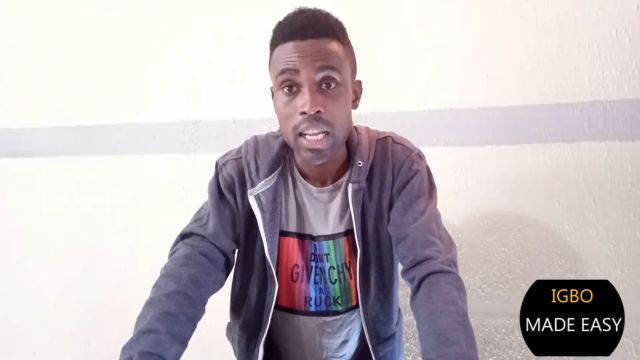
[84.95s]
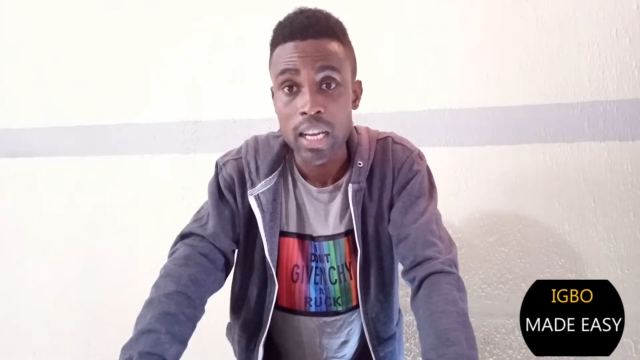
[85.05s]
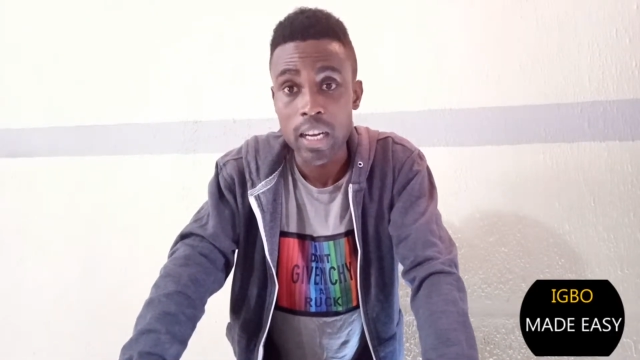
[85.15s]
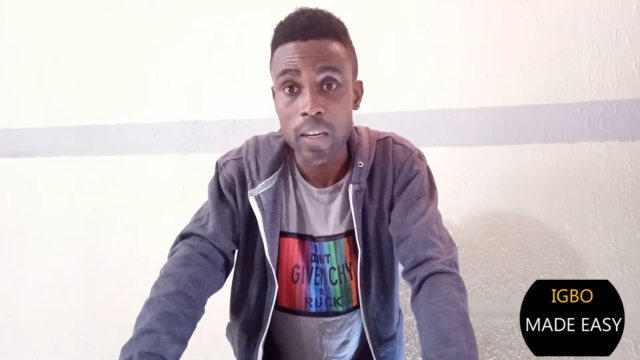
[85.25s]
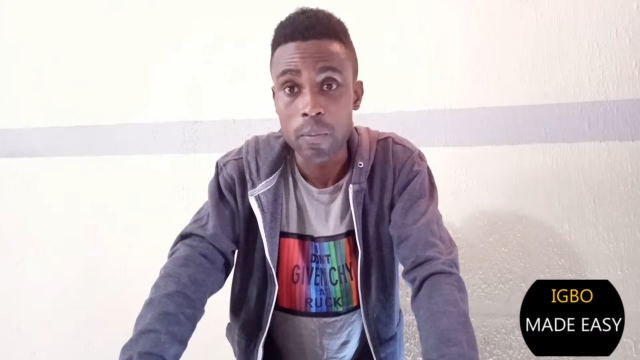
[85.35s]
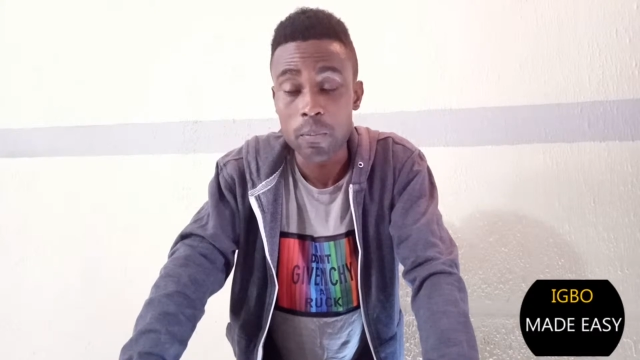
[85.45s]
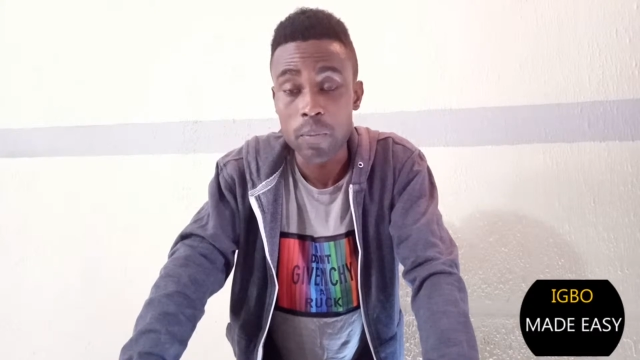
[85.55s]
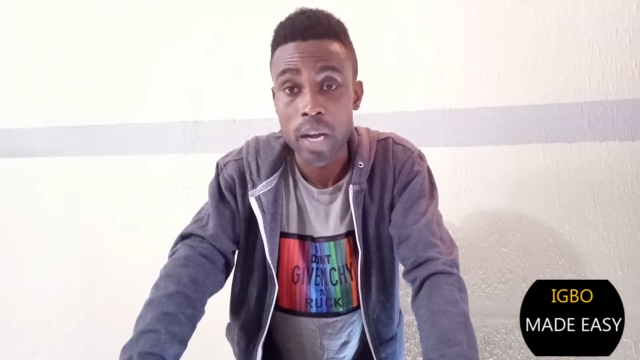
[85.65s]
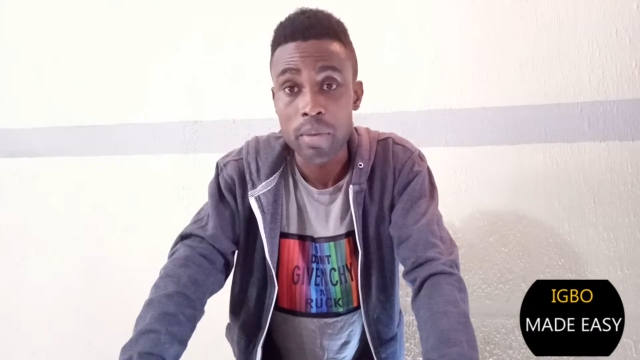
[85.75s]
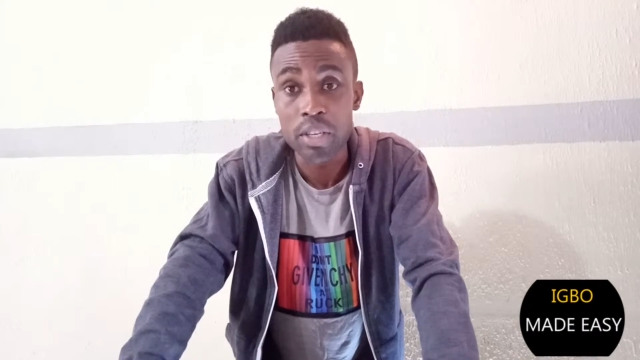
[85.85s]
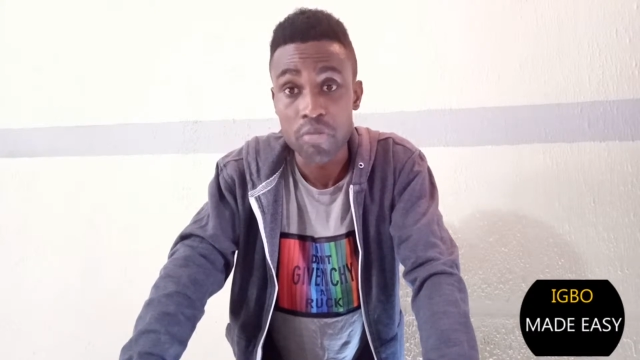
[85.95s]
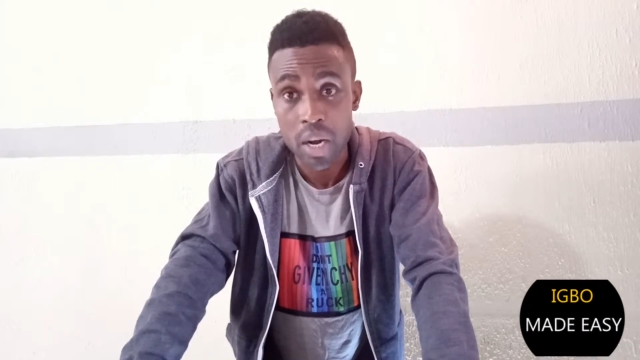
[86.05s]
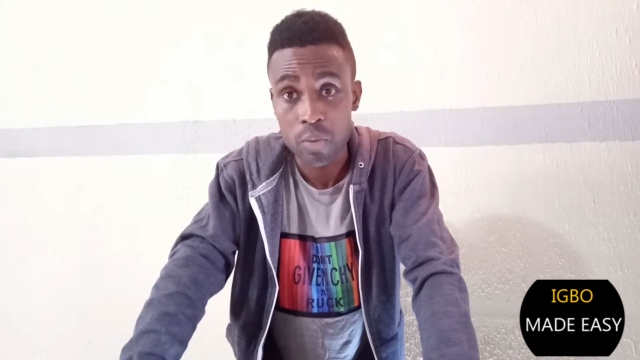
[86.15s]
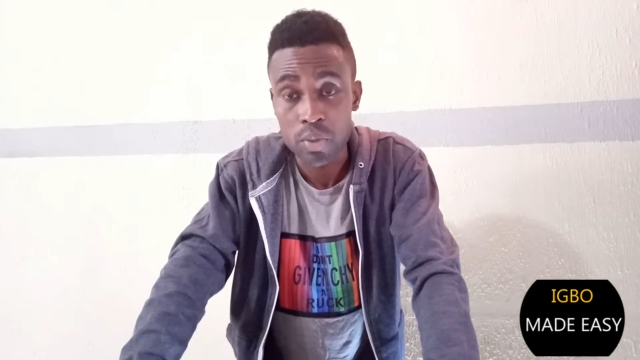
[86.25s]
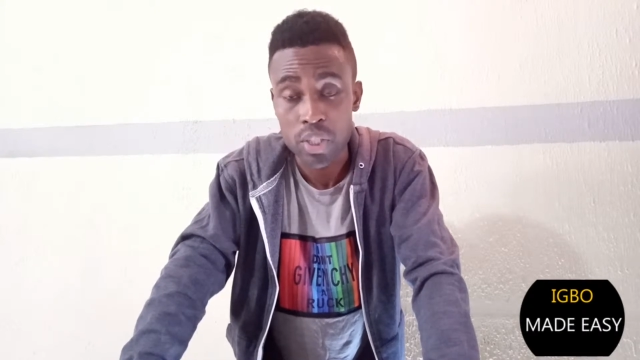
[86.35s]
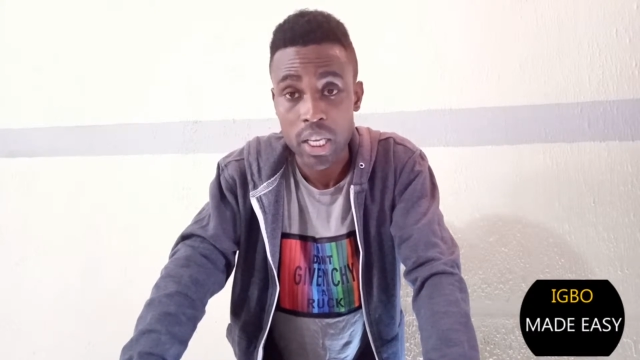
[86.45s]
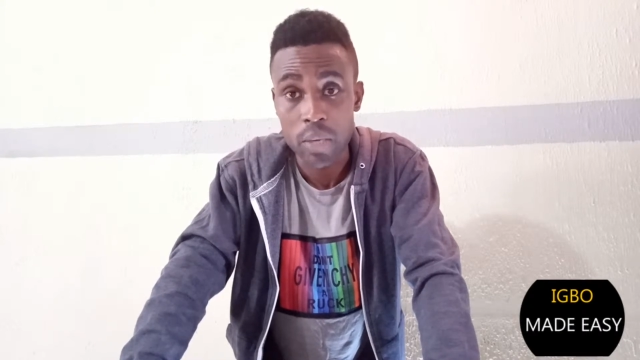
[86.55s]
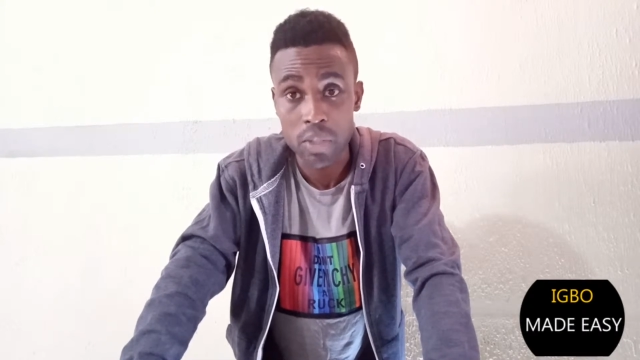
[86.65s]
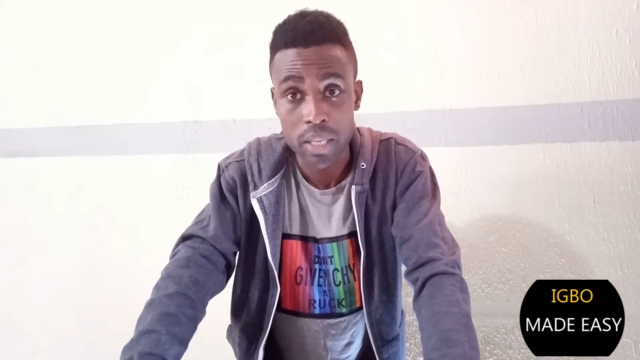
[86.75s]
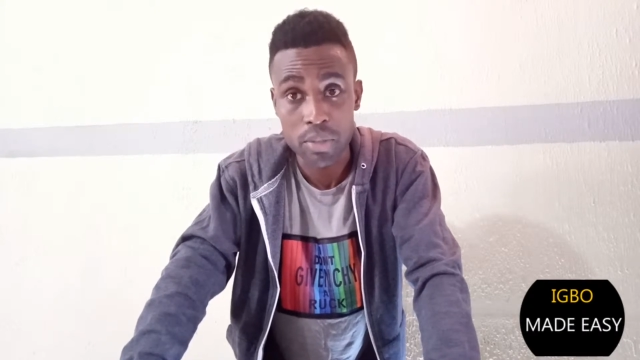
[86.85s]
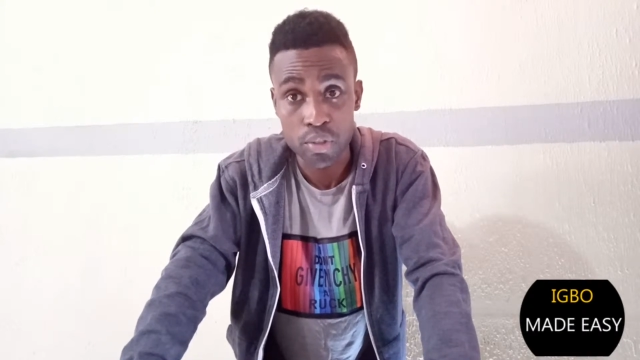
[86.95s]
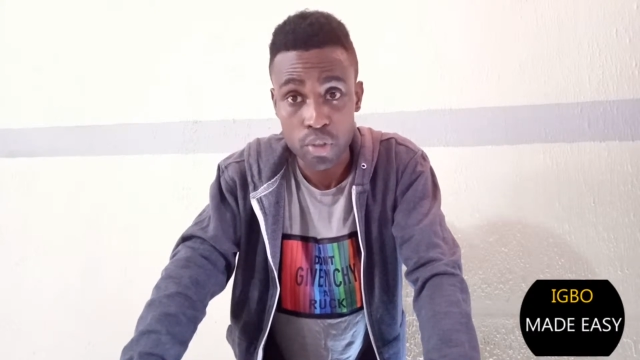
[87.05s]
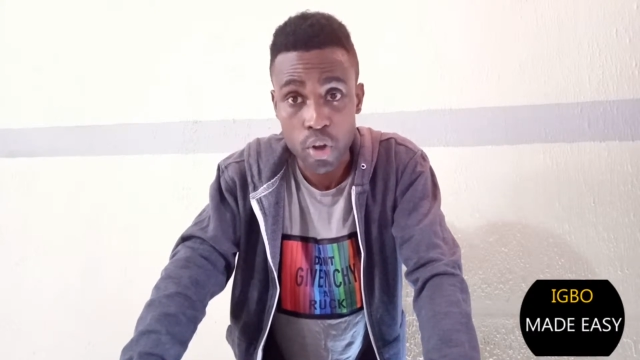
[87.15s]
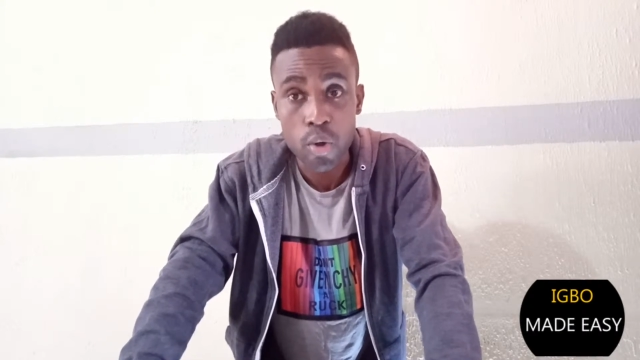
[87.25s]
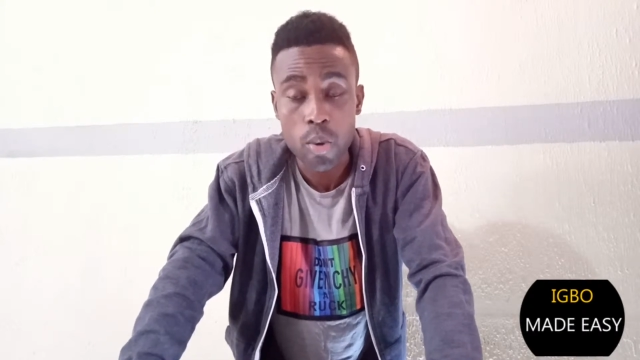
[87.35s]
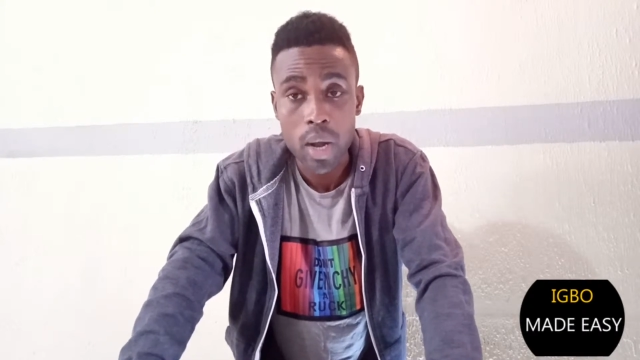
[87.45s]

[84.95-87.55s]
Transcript: how many rounds he was able to go,